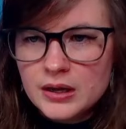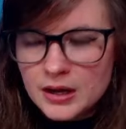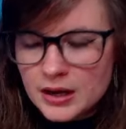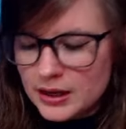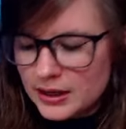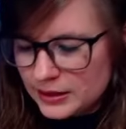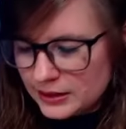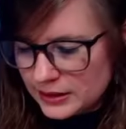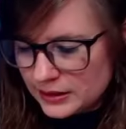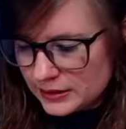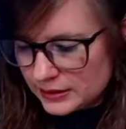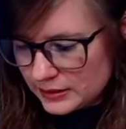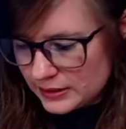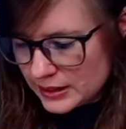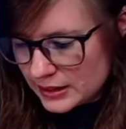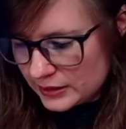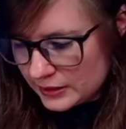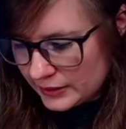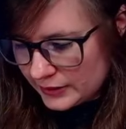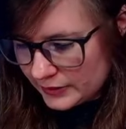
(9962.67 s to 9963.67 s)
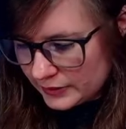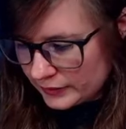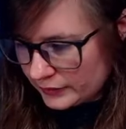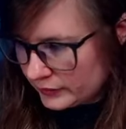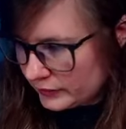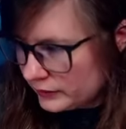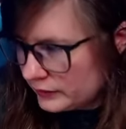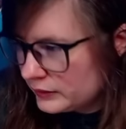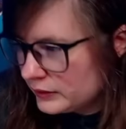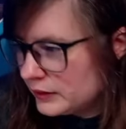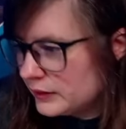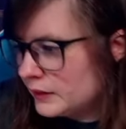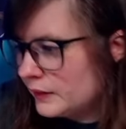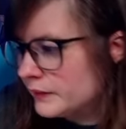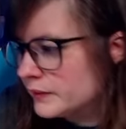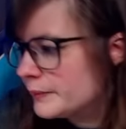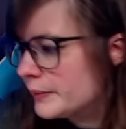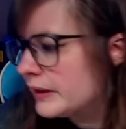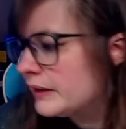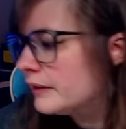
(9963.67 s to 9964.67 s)
I think, yeah, it'll
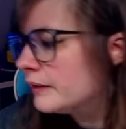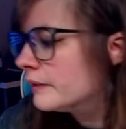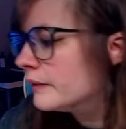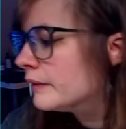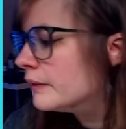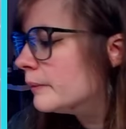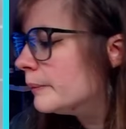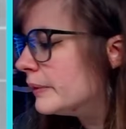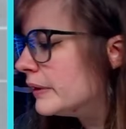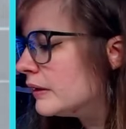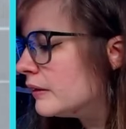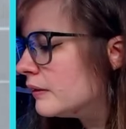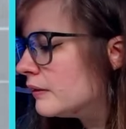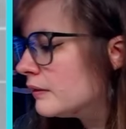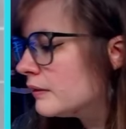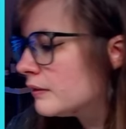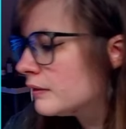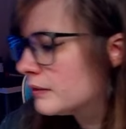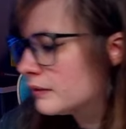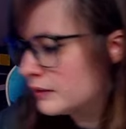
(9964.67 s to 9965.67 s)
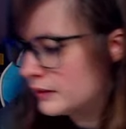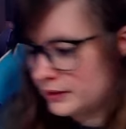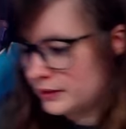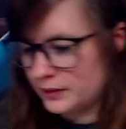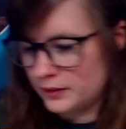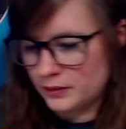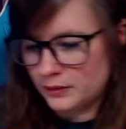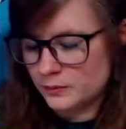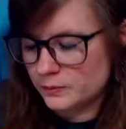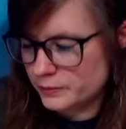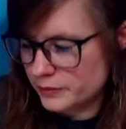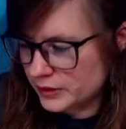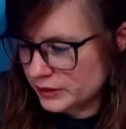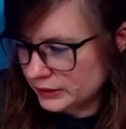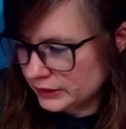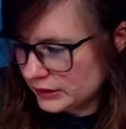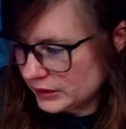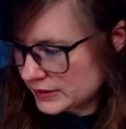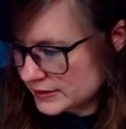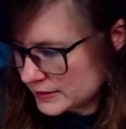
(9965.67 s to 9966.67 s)
depend a little bit.
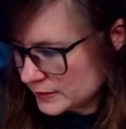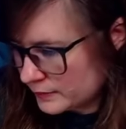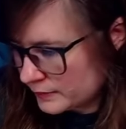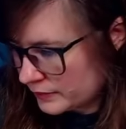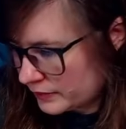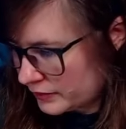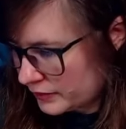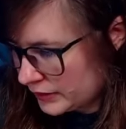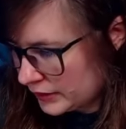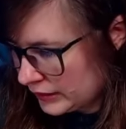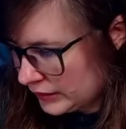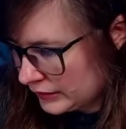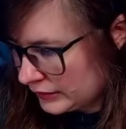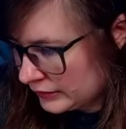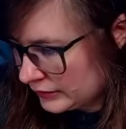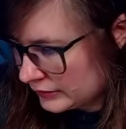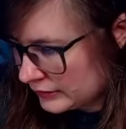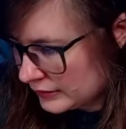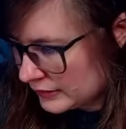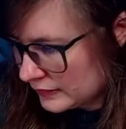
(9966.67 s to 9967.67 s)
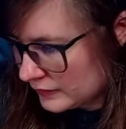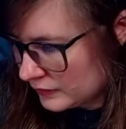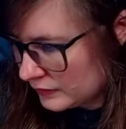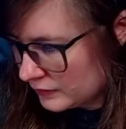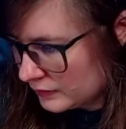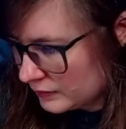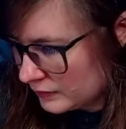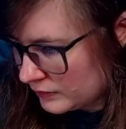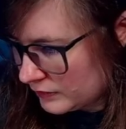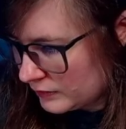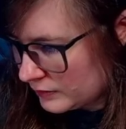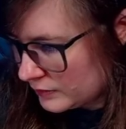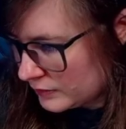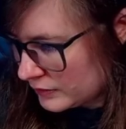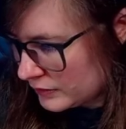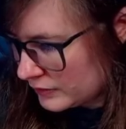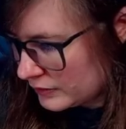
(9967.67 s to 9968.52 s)
Partly because I'm thinning it as I go too.